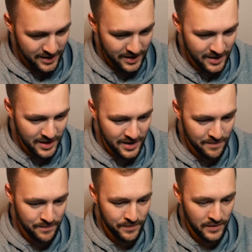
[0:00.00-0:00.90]

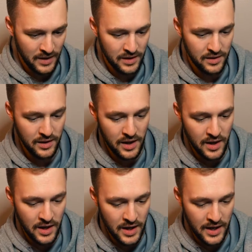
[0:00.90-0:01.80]
Um,
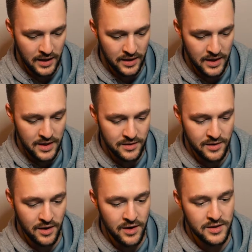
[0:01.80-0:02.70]
like these
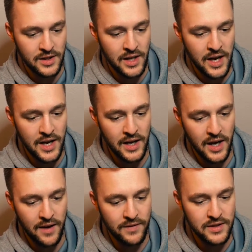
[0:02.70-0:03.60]
cards a lot.
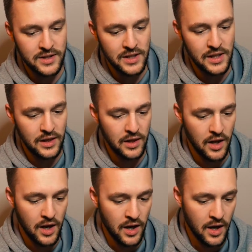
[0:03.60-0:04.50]
Obviously,
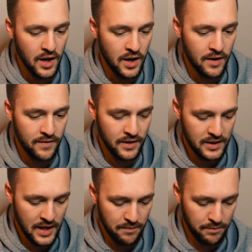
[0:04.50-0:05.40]
loving
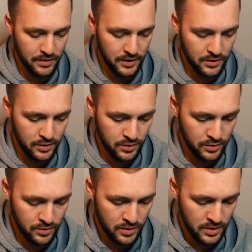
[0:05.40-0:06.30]
that
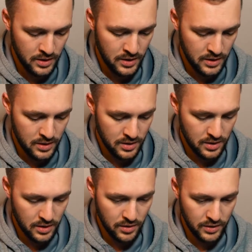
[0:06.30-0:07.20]
blue.
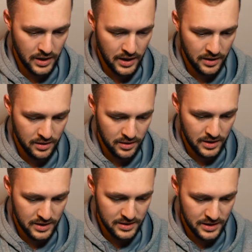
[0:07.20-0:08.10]
Okay,
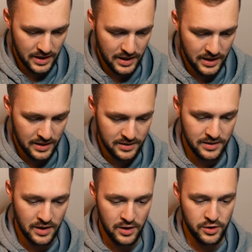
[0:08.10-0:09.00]
this
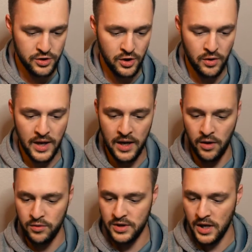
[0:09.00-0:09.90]
is Shohei
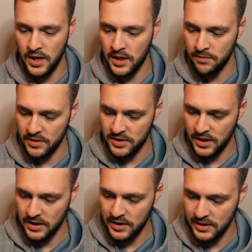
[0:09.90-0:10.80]
Ohtani. I'm going to
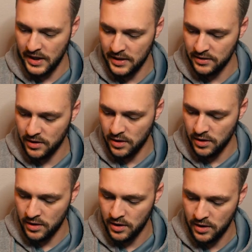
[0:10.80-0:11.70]
set this last
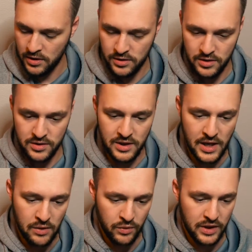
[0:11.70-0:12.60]
card to the
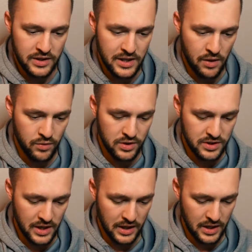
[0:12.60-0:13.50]
side. We'll get to that one in a
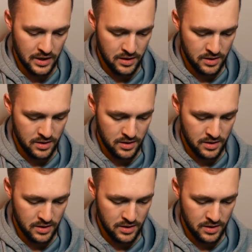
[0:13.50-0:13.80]
second.